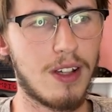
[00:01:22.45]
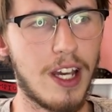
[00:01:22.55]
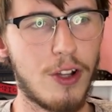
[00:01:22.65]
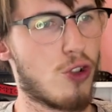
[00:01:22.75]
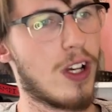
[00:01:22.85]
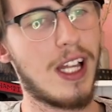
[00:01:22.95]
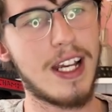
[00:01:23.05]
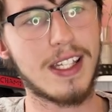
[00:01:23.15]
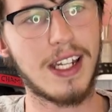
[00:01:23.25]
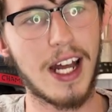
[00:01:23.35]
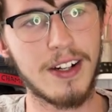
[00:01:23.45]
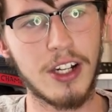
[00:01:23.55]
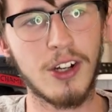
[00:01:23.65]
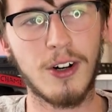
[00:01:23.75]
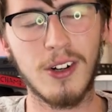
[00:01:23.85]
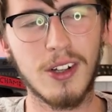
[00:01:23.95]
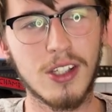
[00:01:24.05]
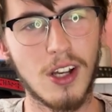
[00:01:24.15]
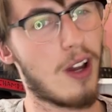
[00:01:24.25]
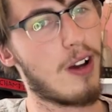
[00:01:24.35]
Andrea Lee's an underdog.
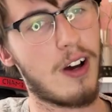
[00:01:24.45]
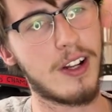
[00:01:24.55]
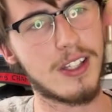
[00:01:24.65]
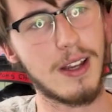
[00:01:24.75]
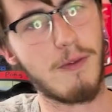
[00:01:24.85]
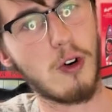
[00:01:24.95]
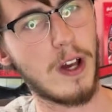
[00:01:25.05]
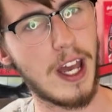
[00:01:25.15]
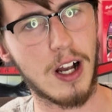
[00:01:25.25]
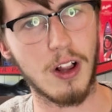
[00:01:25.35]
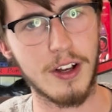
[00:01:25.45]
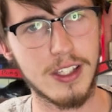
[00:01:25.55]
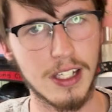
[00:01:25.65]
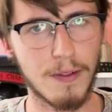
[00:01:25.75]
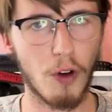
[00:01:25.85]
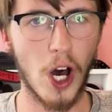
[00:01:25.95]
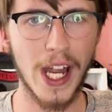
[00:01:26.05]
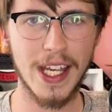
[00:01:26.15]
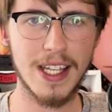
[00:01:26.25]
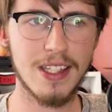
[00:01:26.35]
So honestly, for how close this fight
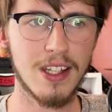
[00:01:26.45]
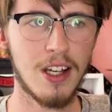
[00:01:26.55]
is,